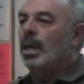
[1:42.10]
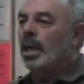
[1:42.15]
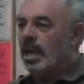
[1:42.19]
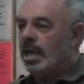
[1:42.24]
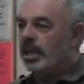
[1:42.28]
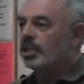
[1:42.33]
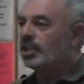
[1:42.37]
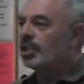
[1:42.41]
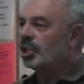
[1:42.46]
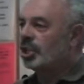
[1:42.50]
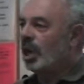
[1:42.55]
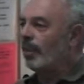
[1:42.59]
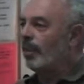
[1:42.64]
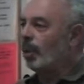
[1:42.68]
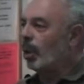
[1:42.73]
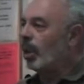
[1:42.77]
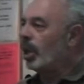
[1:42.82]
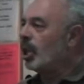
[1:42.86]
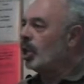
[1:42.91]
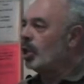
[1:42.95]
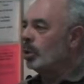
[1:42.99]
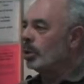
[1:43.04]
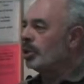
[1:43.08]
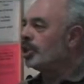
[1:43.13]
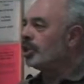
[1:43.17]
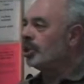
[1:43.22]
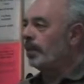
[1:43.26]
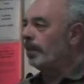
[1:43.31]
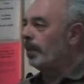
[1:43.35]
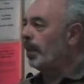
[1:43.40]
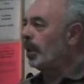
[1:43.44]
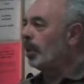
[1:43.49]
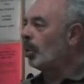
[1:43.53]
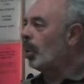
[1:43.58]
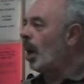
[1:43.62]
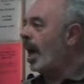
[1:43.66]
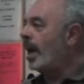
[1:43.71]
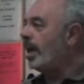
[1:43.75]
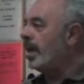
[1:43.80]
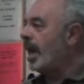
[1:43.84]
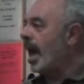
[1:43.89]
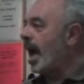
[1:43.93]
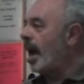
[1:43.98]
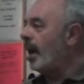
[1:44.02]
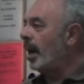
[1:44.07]
In summary, you would simply
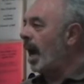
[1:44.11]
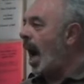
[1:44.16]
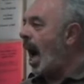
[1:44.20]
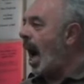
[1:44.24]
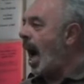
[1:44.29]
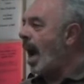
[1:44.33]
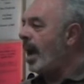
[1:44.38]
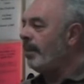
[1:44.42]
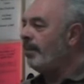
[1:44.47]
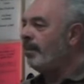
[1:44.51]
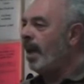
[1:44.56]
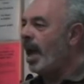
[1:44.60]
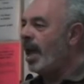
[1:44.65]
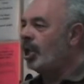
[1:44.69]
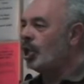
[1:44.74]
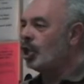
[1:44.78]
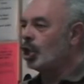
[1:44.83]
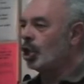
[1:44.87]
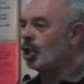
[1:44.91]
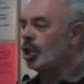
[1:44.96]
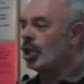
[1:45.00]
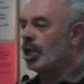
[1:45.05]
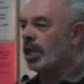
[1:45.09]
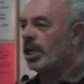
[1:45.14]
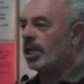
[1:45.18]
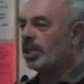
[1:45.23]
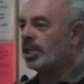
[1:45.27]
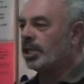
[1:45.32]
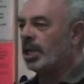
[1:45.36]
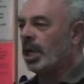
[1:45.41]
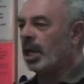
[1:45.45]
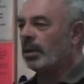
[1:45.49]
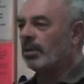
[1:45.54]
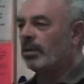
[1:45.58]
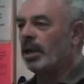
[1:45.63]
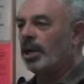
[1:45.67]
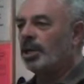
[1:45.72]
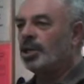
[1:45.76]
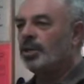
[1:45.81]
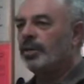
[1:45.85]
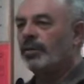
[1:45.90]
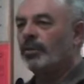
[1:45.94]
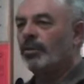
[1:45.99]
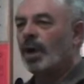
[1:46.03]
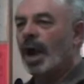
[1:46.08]
write down, I measured the
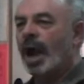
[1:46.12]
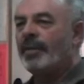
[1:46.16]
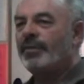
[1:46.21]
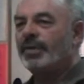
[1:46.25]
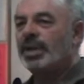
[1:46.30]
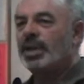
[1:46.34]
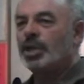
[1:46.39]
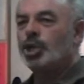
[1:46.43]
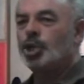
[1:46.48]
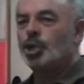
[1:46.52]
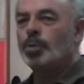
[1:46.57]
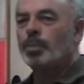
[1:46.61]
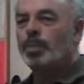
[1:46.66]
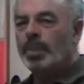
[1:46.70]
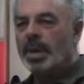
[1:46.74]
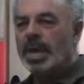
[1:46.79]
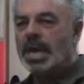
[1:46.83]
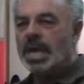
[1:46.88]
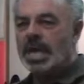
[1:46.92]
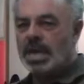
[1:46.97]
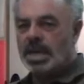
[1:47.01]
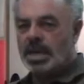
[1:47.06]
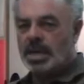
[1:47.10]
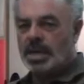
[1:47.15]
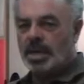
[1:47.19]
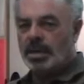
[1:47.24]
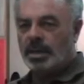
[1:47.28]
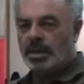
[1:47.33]
acceleration of gravity to be.